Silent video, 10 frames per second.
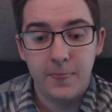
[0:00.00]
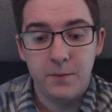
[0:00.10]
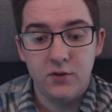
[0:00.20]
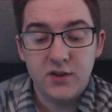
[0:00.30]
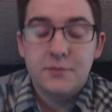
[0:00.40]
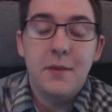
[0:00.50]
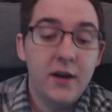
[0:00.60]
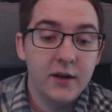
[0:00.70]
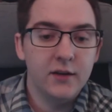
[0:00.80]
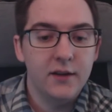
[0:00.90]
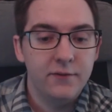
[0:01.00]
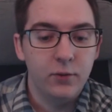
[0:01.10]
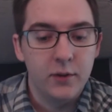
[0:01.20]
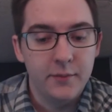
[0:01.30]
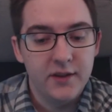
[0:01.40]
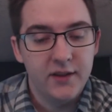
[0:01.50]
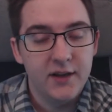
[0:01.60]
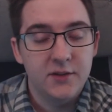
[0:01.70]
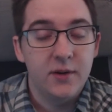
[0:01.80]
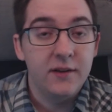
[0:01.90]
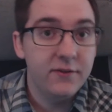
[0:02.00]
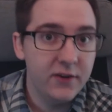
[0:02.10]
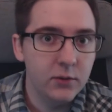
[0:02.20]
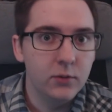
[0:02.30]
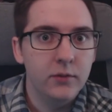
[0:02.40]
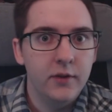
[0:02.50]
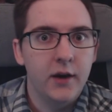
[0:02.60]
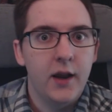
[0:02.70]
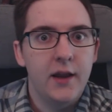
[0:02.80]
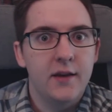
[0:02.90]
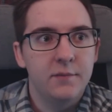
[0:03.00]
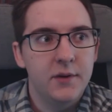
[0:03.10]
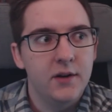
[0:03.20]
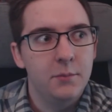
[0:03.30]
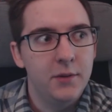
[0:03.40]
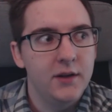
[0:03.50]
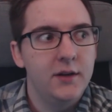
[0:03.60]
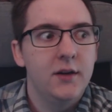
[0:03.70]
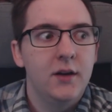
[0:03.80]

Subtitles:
this may not like full on be the case, but I feel that I have been a bit